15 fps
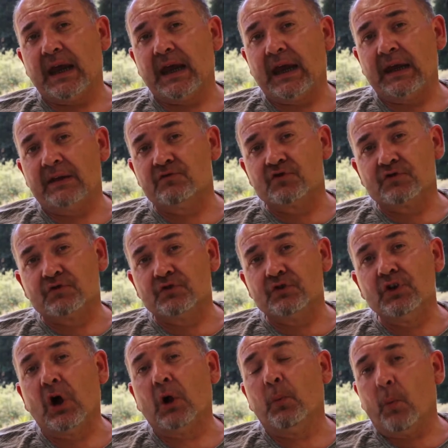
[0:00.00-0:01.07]
and
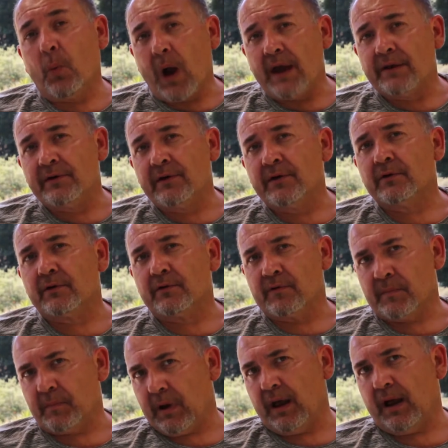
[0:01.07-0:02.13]
not one
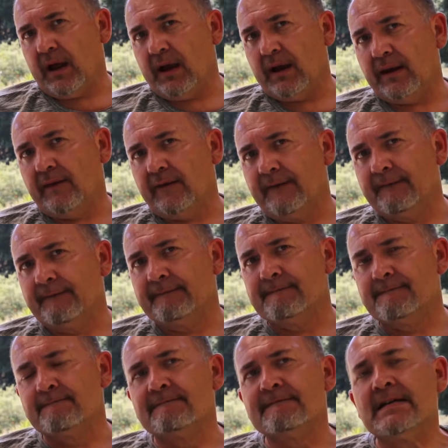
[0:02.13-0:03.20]
reply.
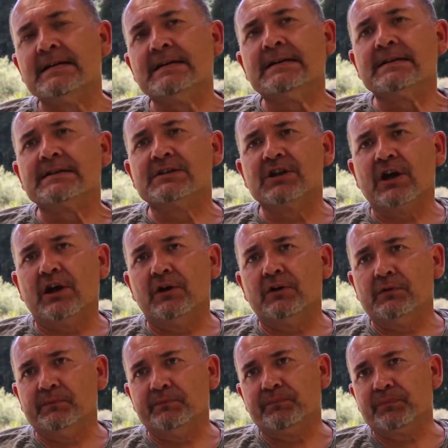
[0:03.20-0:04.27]

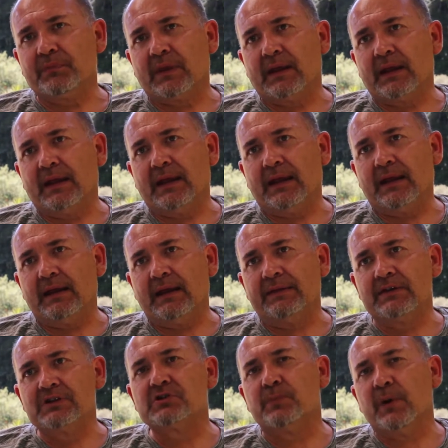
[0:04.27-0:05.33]
So
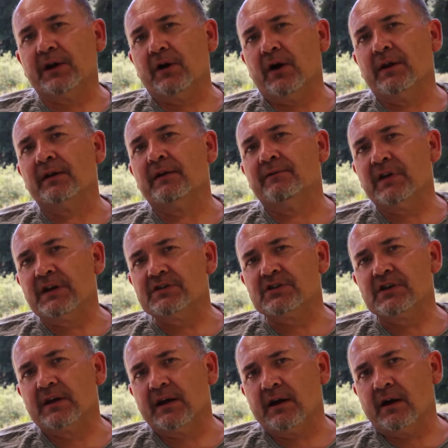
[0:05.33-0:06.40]
this went on, and
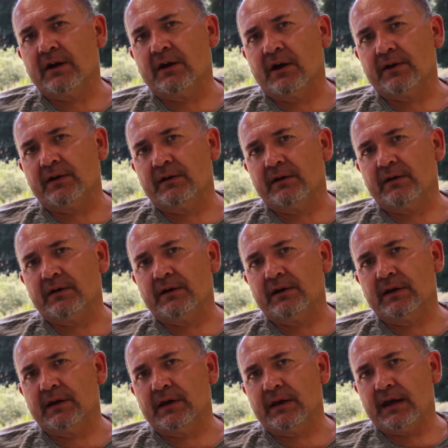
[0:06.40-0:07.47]
eventually I got
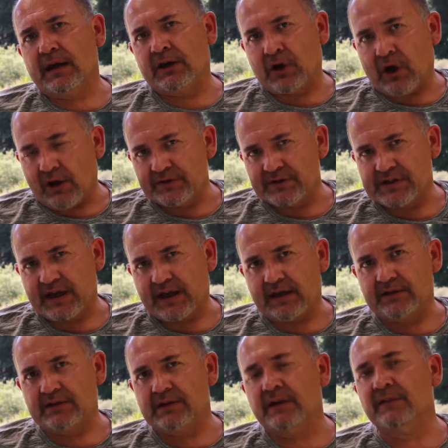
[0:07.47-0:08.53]
a
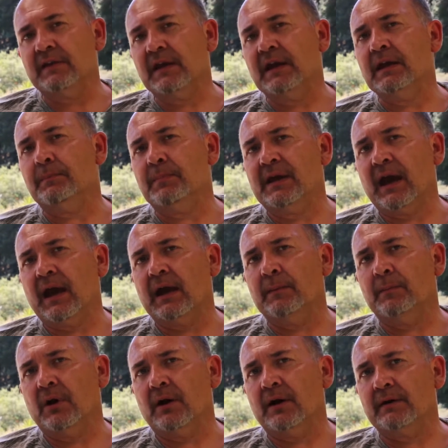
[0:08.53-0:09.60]
contact in the
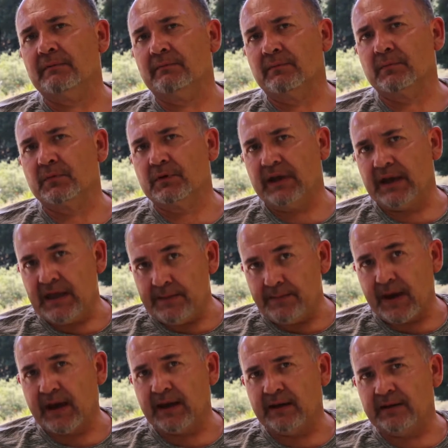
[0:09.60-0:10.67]
EPA by
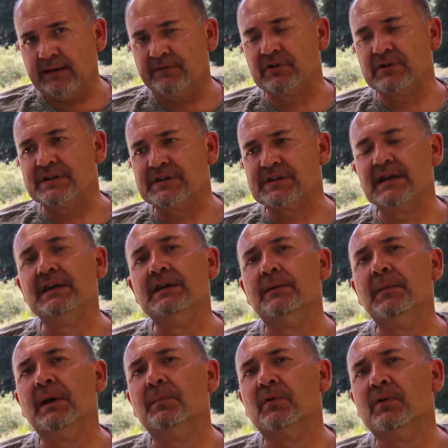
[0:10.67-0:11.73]
emailing a very senior
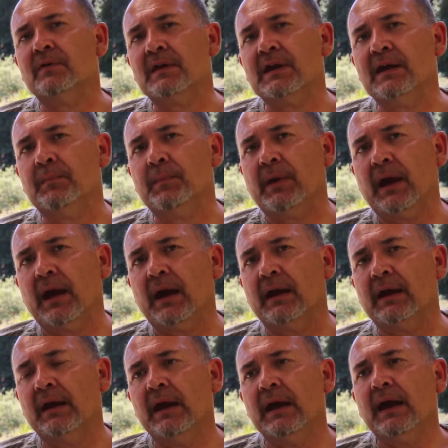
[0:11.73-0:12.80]
member of the
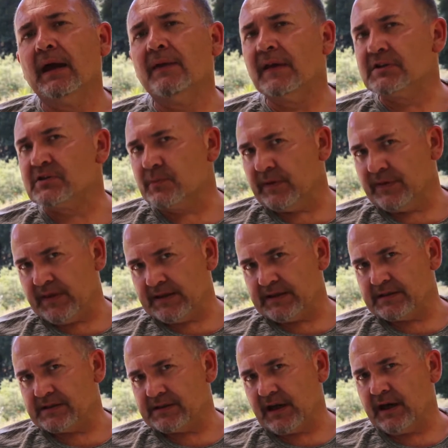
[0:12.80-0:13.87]
EPA, and that's when
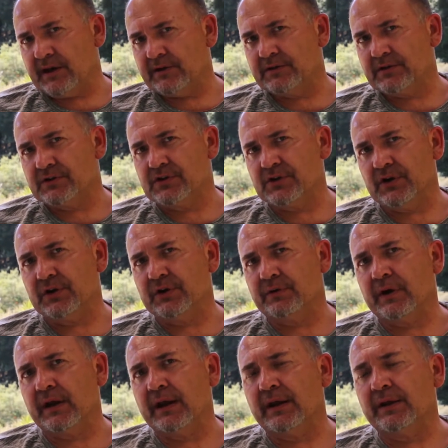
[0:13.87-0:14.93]
things started to turn
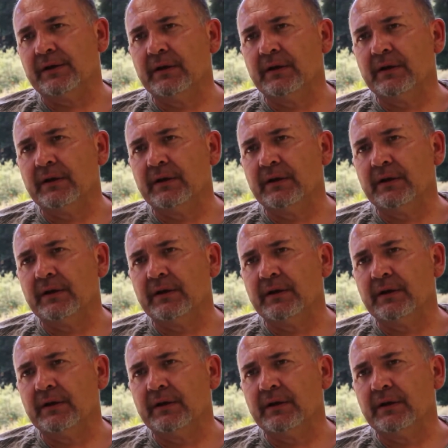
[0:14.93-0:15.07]
around.